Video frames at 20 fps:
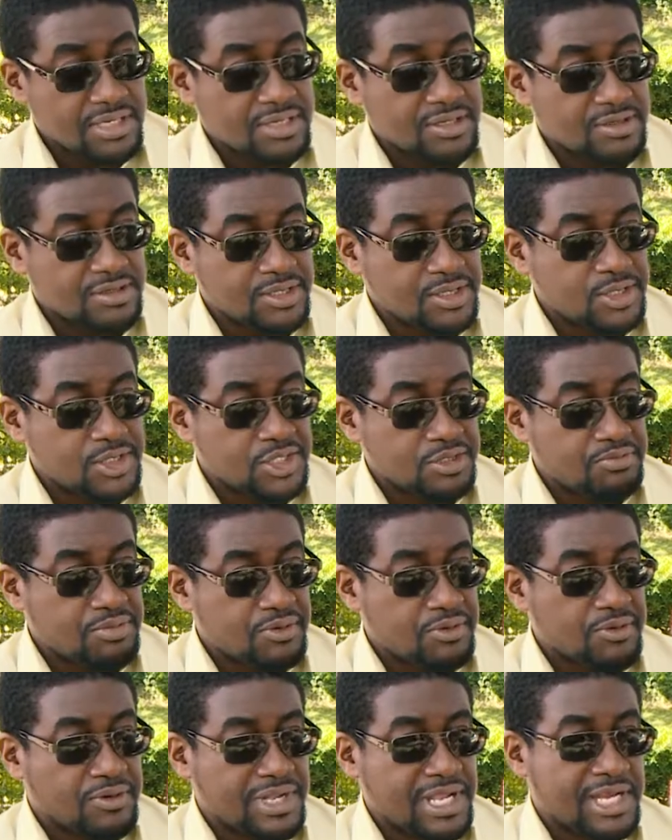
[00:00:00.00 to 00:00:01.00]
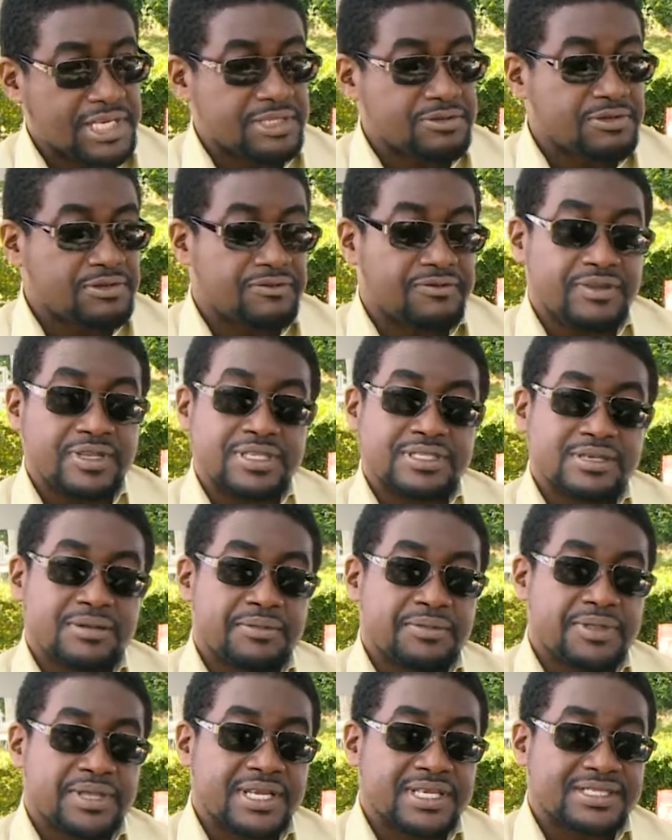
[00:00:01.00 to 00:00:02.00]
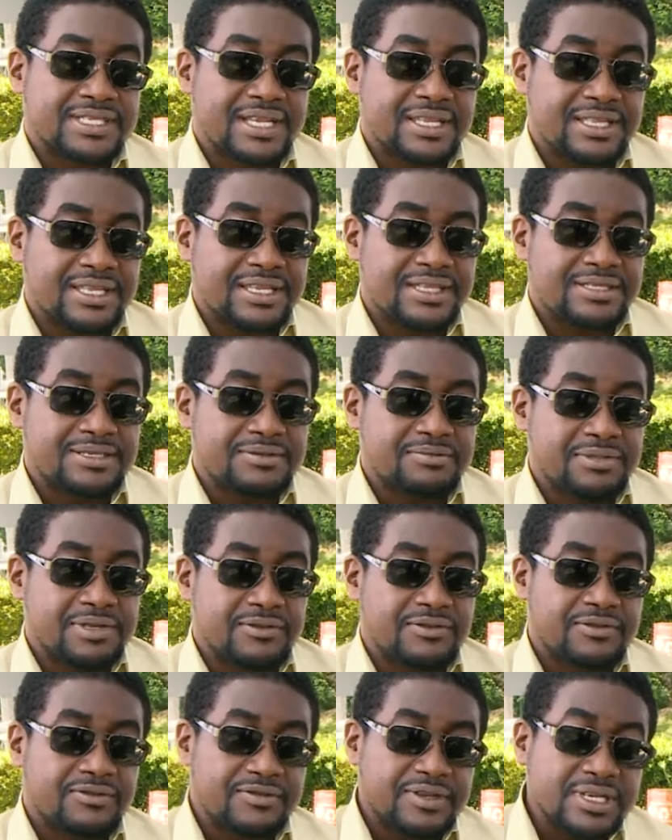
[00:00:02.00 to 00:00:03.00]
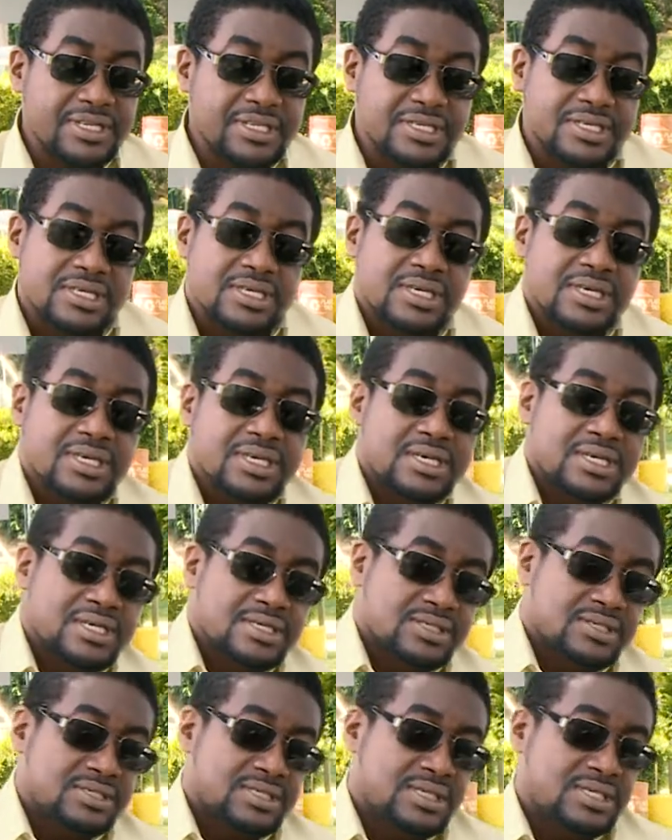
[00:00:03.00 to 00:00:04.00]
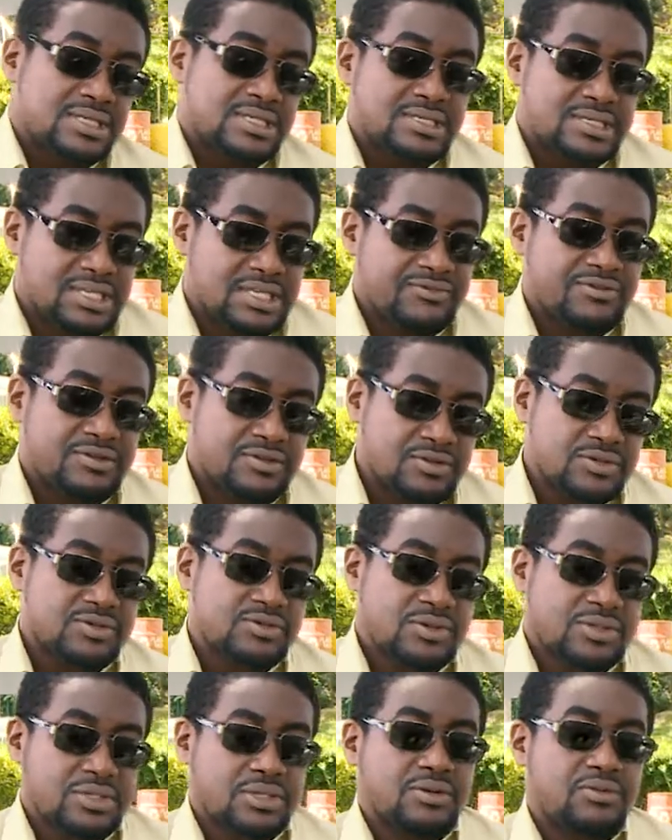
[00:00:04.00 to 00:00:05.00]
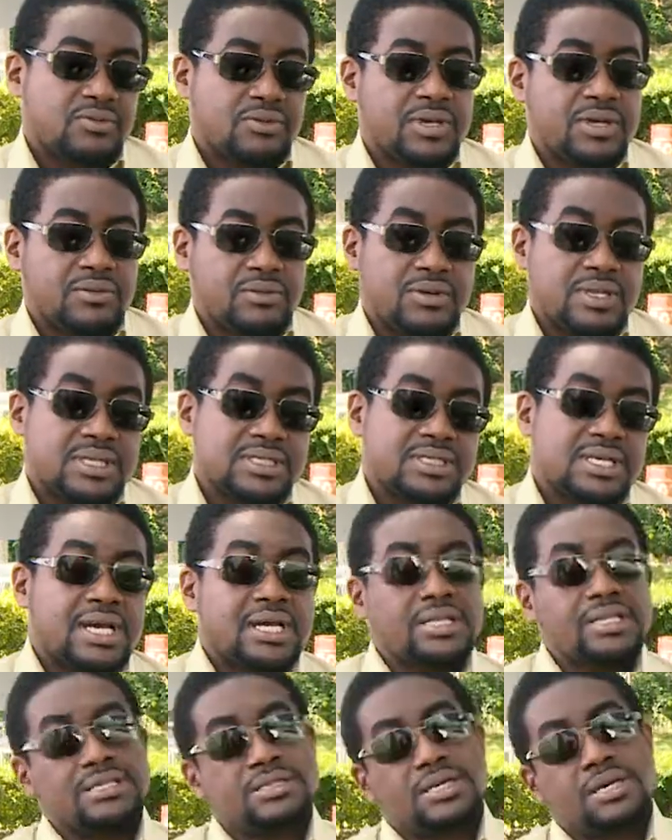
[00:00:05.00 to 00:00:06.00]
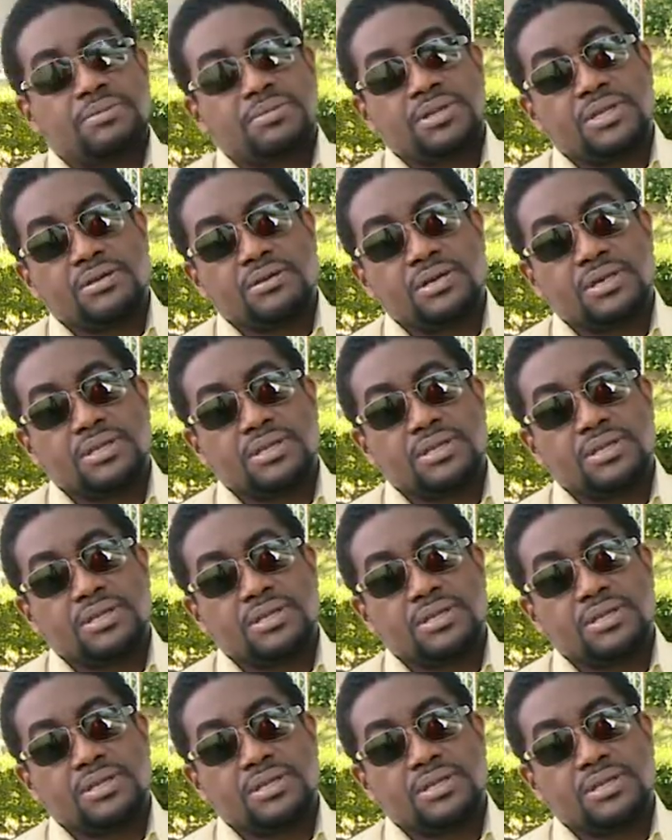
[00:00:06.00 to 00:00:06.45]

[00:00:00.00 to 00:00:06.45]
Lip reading: this spoke will actually reveal some things that need to be revealed. So just tell us, for those who are not aware, what exactly is happening right